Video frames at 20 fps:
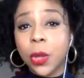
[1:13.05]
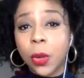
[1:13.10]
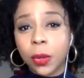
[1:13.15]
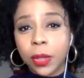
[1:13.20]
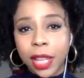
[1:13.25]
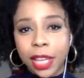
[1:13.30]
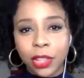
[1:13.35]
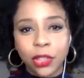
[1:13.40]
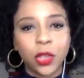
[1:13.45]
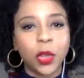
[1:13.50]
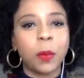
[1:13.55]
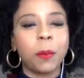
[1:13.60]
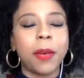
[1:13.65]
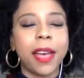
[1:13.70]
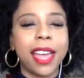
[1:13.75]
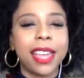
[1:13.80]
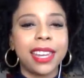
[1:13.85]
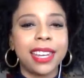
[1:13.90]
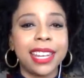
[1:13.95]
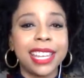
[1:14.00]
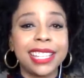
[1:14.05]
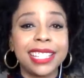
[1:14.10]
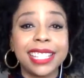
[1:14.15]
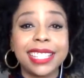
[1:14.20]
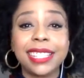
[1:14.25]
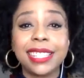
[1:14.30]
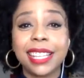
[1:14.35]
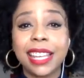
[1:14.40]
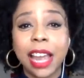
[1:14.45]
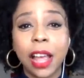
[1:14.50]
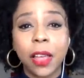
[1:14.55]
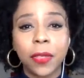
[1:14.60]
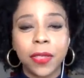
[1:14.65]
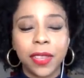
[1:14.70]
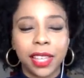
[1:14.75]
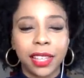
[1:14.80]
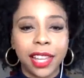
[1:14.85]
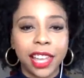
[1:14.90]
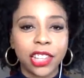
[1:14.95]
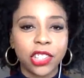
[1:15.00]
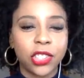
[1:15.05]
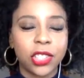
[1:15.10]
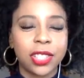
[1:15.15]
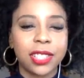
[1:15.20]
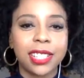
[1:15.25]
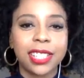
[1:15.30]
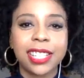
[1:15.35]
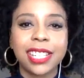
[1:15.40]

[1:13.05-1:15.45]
don't like Joe Biden and to sit out the election,